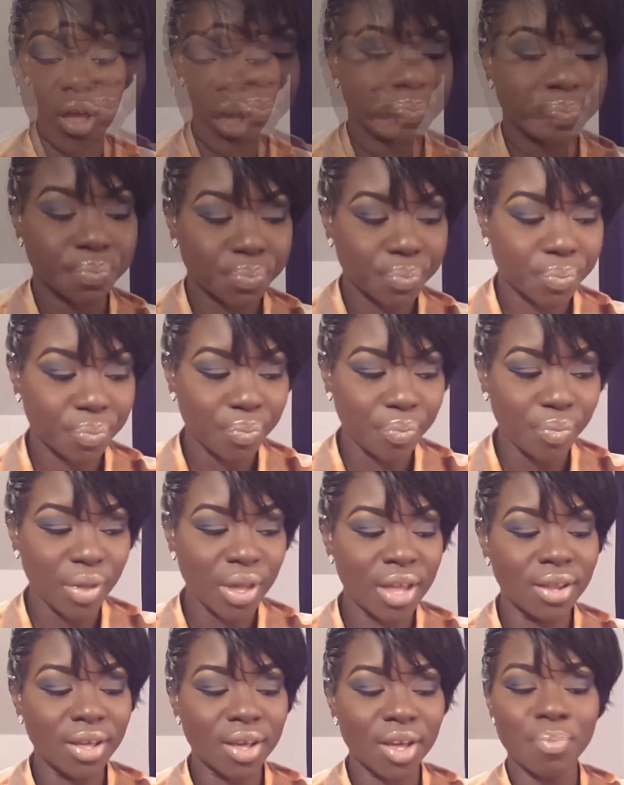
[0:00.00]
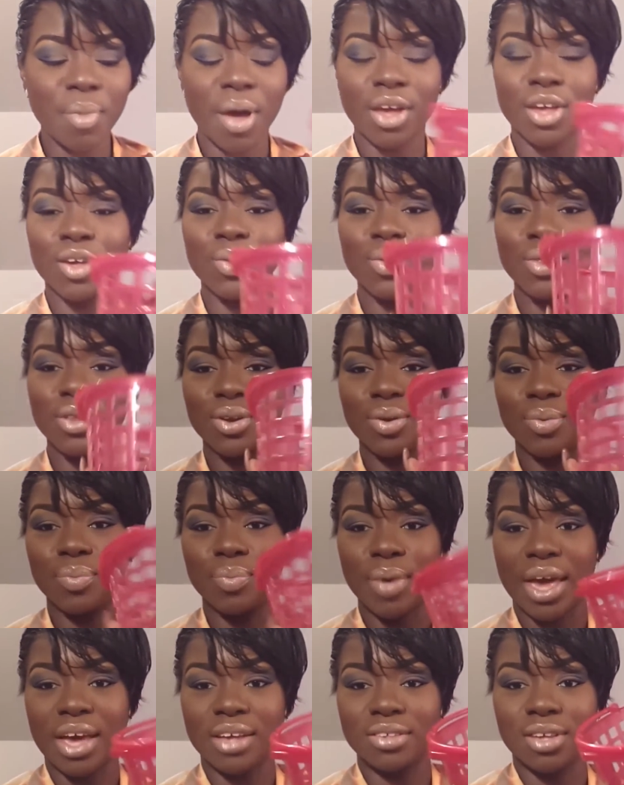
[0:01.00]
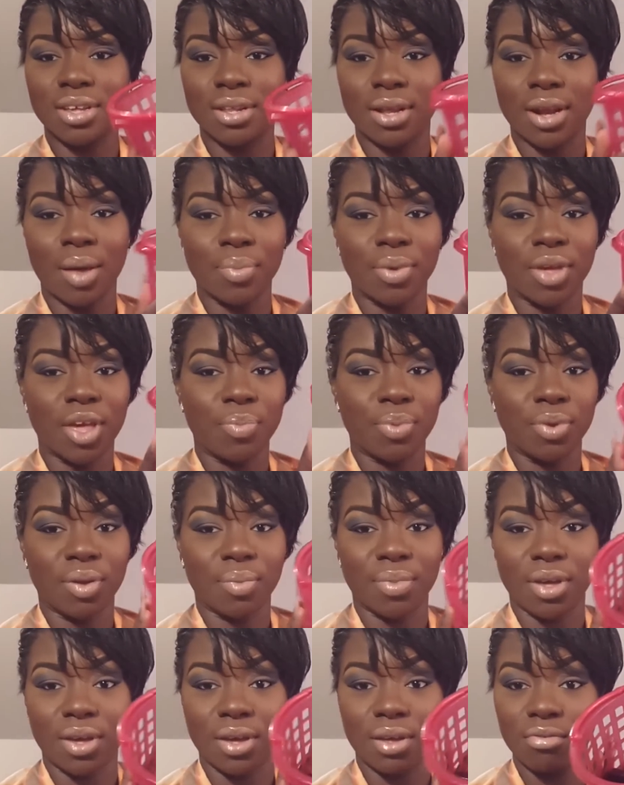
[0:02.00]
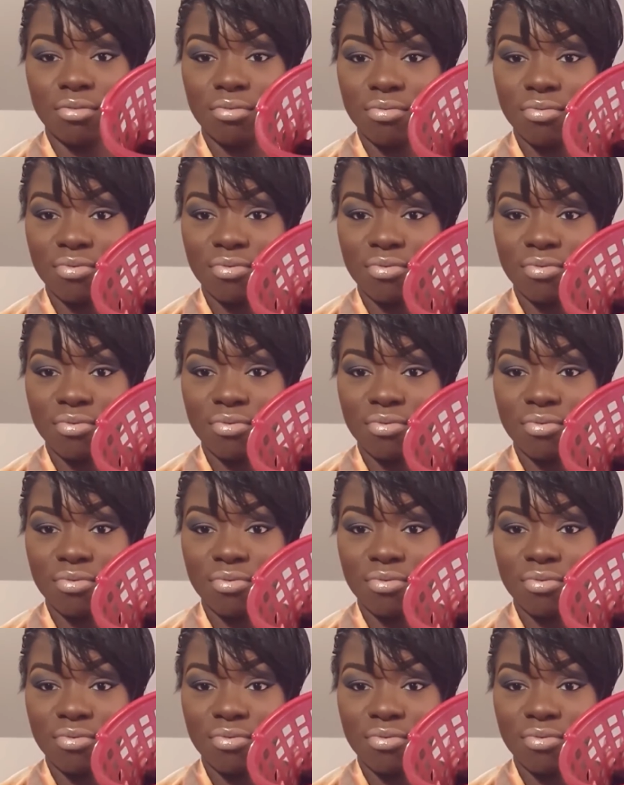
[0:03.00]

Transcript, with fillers: Um, look at my cute little basket that I'm keeping them in.